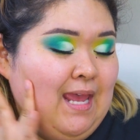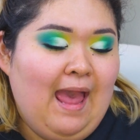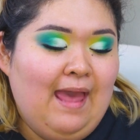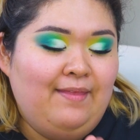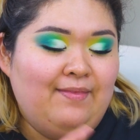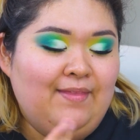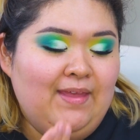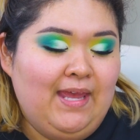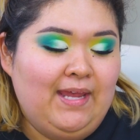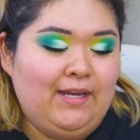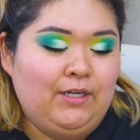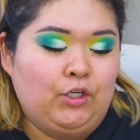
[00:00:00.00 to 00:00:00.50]

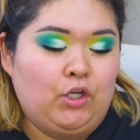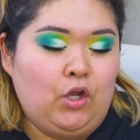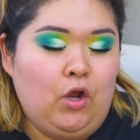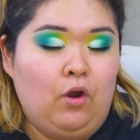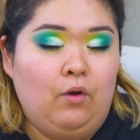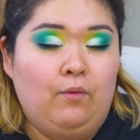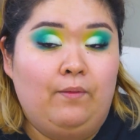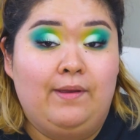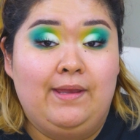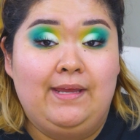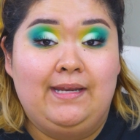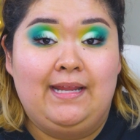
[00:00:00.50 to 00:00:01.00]
and then
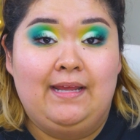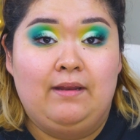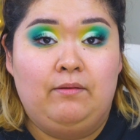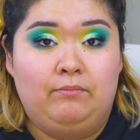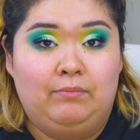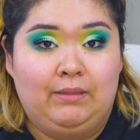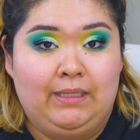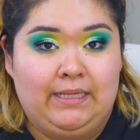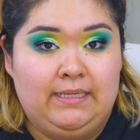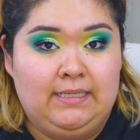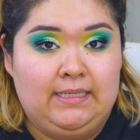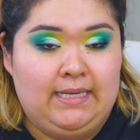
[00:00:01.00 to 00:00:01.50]
go in and
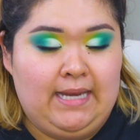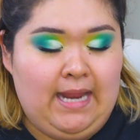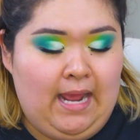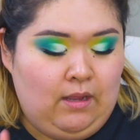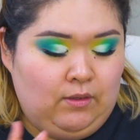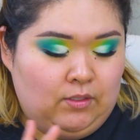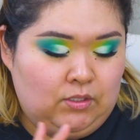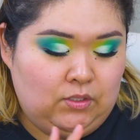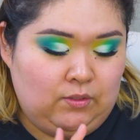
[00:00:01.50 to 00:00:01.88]
blend it out.